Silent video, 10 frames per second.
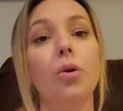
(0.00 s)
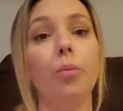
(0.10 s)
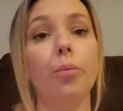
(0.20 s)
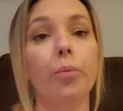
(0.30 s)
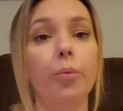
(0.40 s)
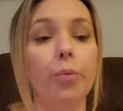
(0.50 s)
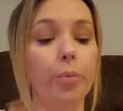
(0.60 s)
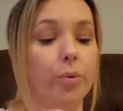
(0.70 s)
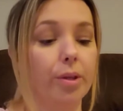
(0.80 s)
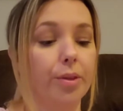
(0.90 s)
No,
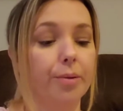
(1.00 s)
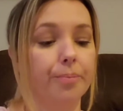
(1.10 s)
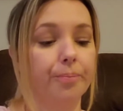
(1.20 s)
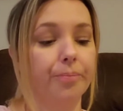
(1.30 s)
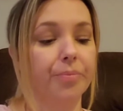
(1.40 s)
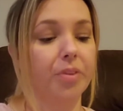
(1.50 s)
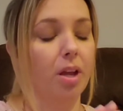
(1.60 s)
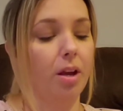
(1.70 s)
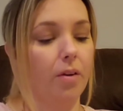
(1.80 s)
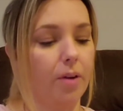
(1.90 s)
nothing.
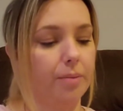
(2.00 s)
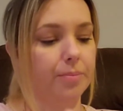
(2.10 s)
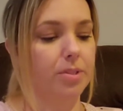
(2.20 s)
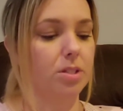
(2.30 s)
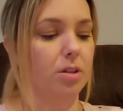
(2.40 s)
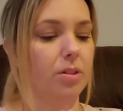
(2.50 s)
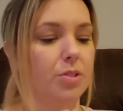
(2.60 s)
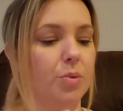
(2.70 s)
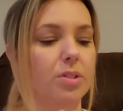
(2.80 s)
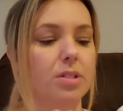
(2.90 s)
Okay. So
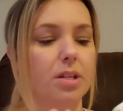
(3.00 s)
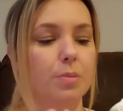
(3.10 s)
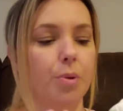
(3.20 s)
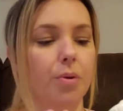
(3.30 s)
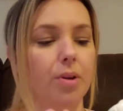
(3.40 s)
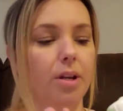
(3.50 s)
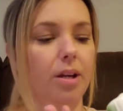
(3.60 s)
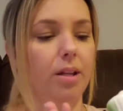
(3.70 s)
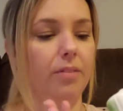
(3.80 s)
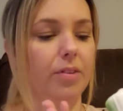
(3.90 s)
this one says polka
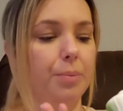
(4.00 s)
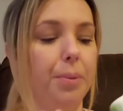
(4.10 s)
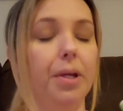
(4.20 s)
dot elephant